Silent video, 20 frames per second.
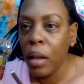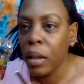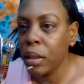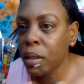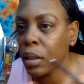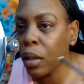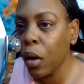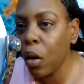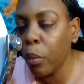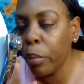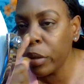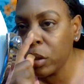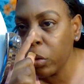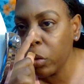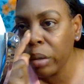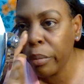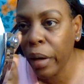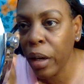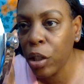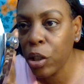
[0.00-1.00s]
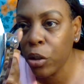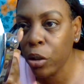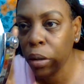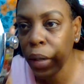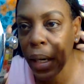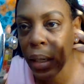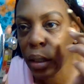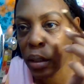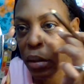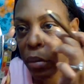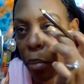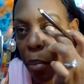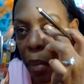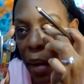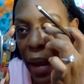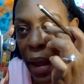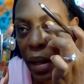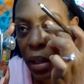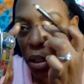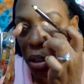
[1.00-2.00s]
so but you want to make sure that it's
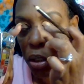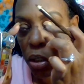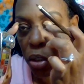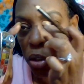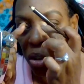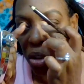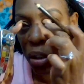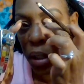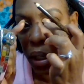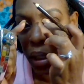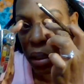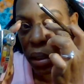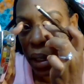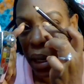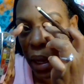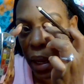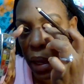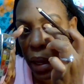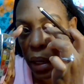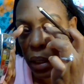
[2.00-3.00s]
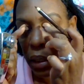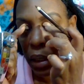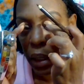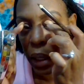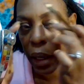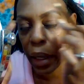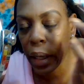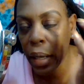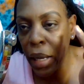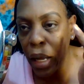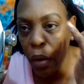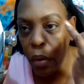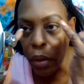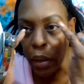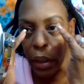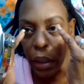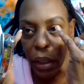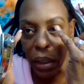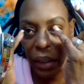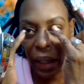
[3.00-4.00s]
matched just as like how
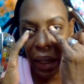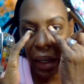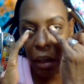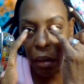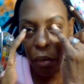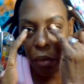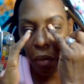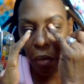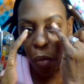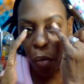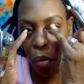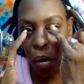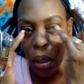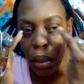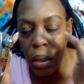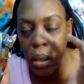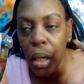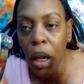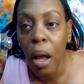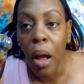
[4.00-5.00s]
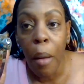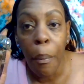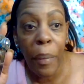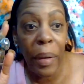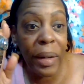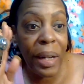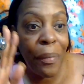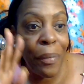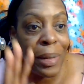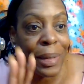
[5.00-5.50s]
it is like at front but if